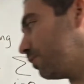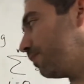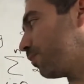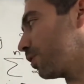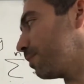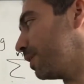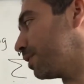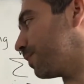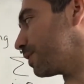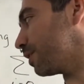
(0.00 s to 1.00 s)
4 could be
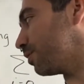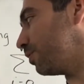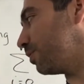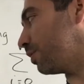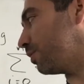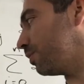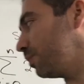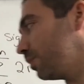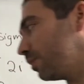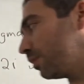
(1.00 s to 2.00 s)
expressed as 2 to the 2,
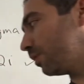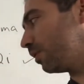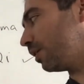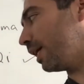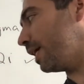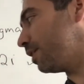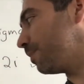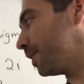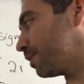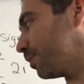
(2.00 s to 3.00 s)
8 could
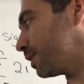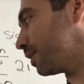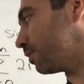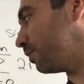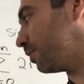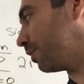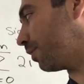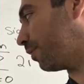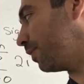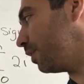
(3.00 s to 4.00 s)
be expressed as 2 to the
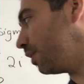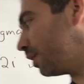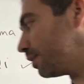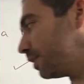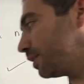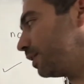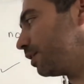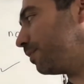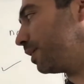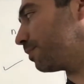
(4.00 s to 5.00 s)
3, 16
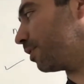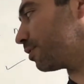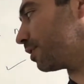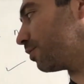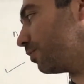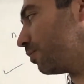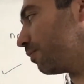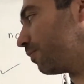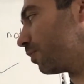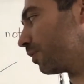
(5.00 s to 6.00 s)
could be expressed as 2 to the
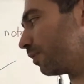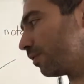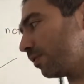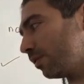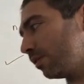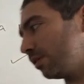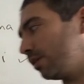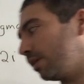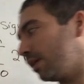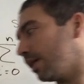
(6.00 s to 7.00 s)
4.
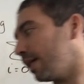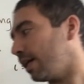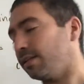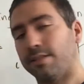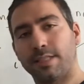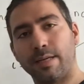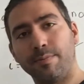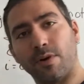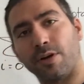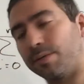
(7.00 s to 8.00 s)
And
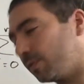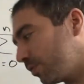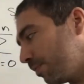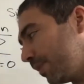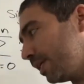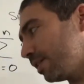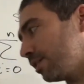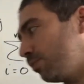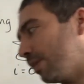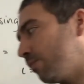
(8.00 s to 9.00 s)
same argument with the base.
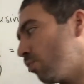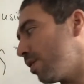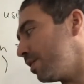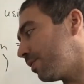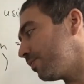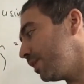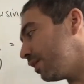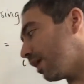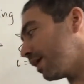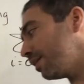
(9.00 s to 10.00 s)
We have 1, 3,
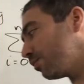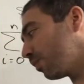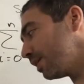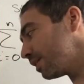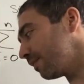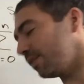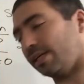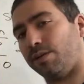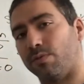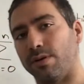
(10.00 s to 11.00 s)
9, 27,
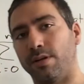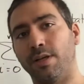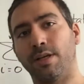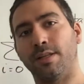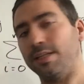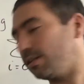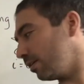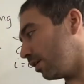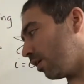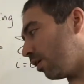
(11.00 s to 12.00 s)
81. These
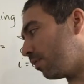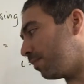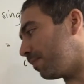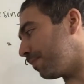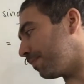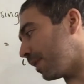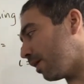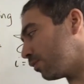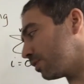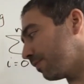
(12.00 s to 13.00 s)
are all
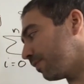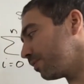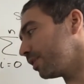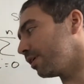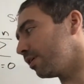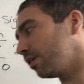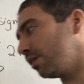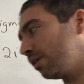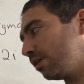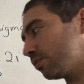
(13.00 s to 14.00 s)
powers of 3.
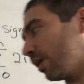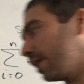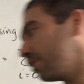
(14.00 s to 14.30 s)
So I could